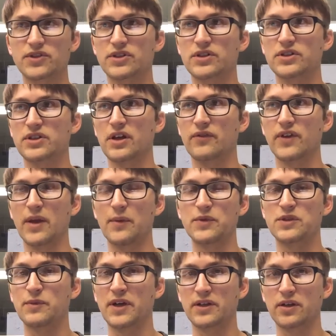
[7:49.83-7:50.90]
the
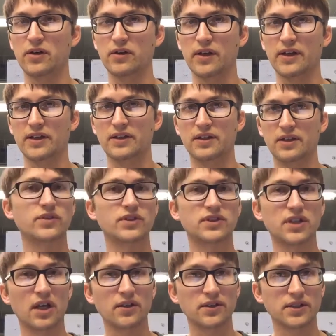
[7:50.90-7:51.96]
publishers of games you might know,
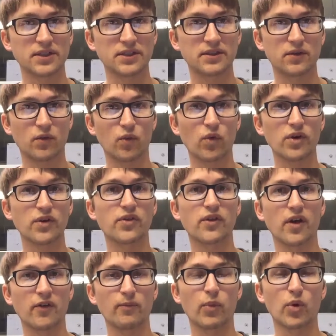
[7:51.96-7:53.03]
$100
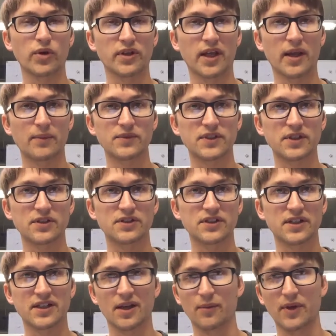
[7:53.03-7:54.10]
worth of board games
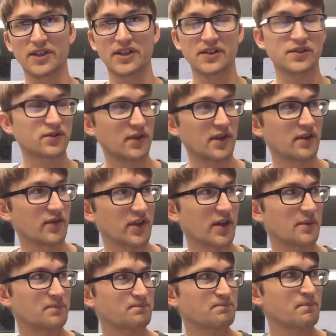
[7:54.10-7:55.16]
that are sitting on my desk right
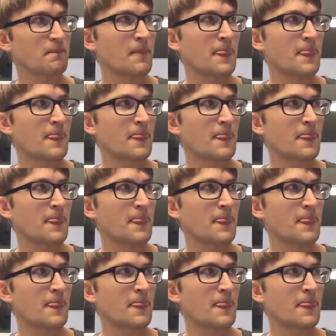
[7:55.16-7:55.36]
over there.